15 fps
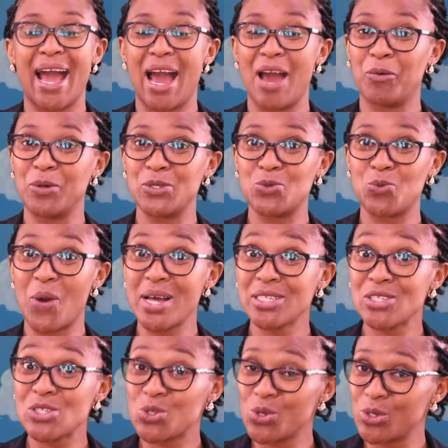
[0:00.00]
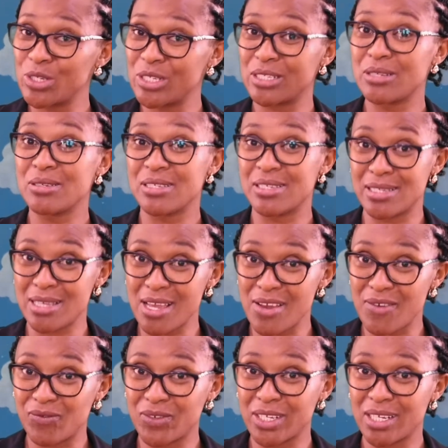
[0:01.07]
I was once not
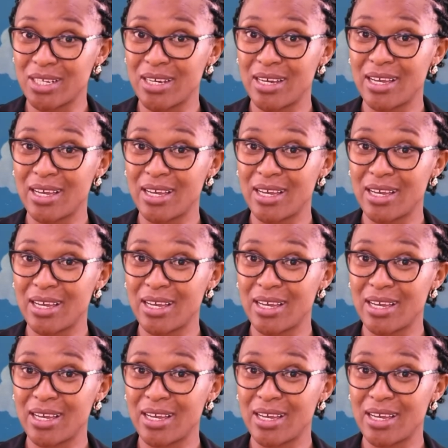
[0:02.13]
saved.